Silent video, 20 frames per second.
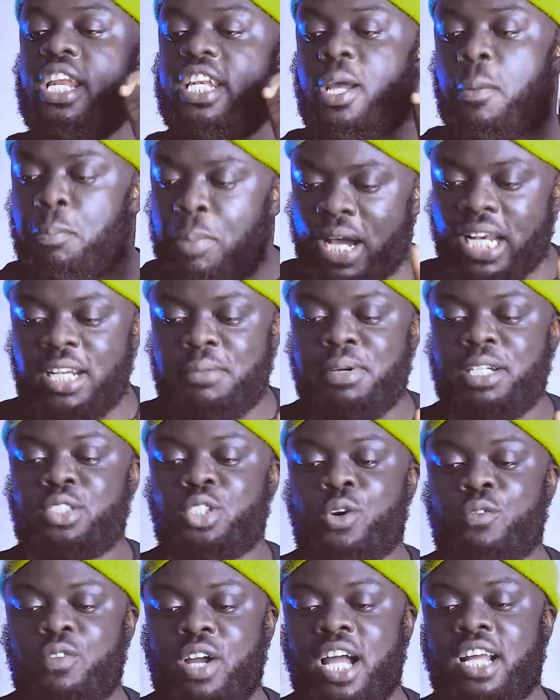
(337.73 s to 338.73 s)
The
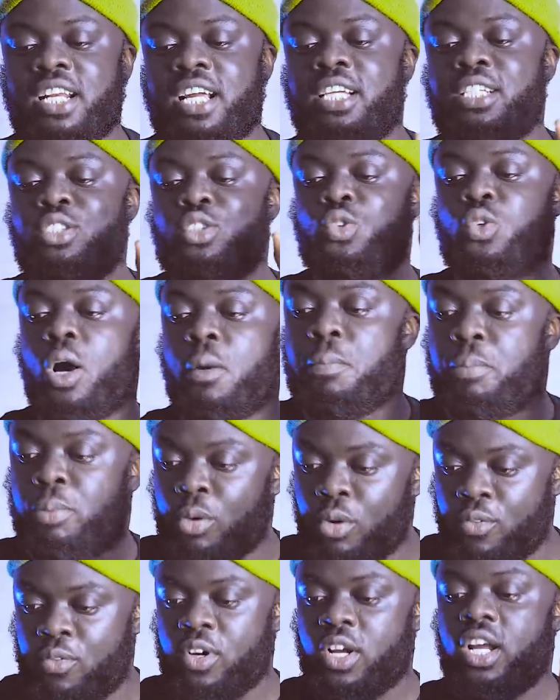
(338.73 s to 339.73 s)
Parliament of Ghana is
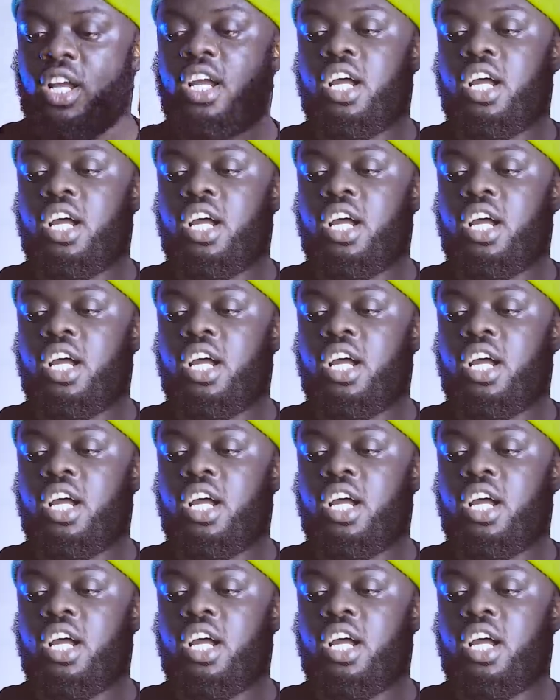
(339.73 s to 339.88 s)
approve